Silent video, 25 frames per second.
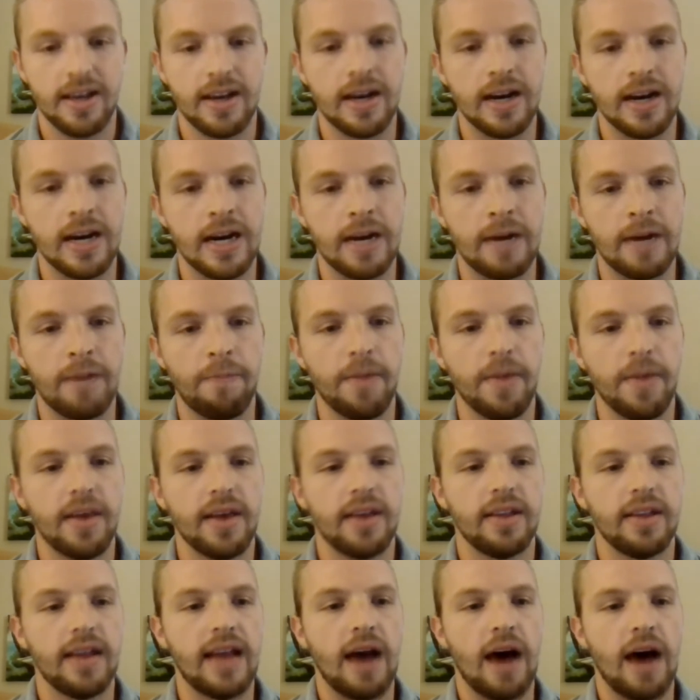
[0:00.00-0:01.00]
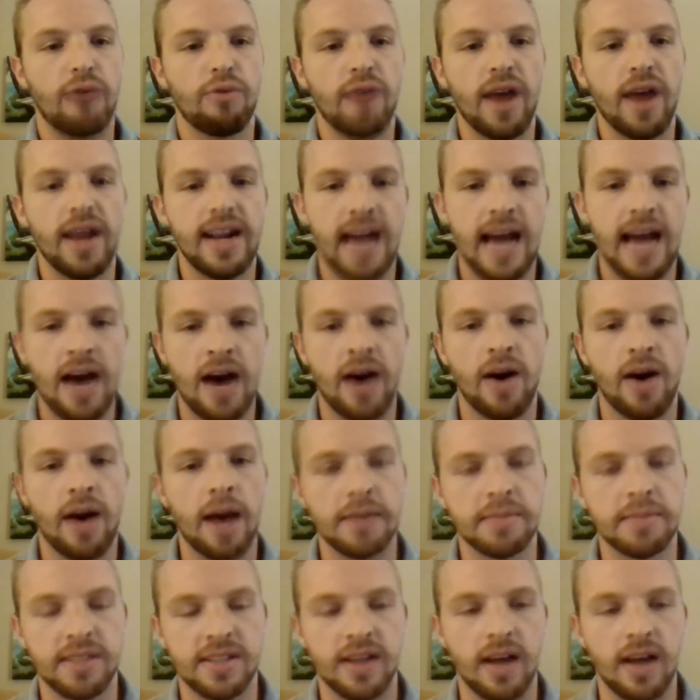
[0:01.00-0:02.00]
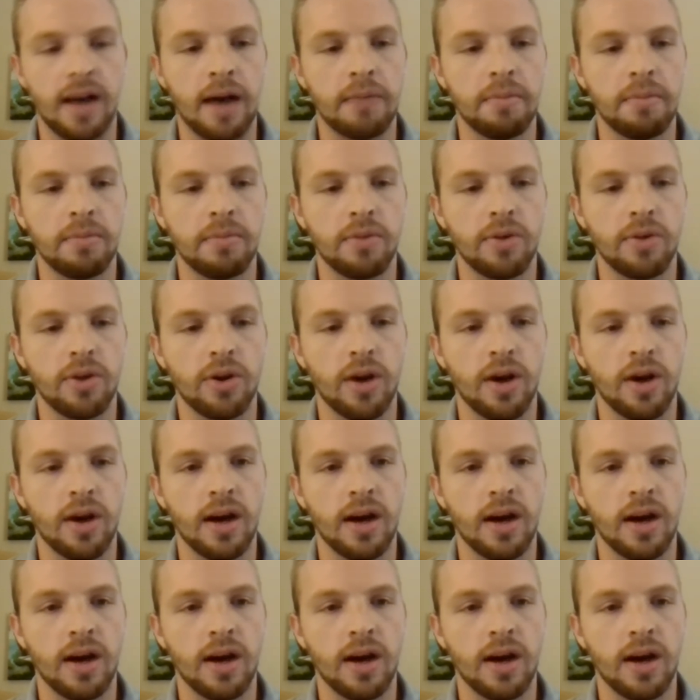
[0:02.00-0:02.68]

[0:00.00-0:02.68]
Um, Now, right now, I'm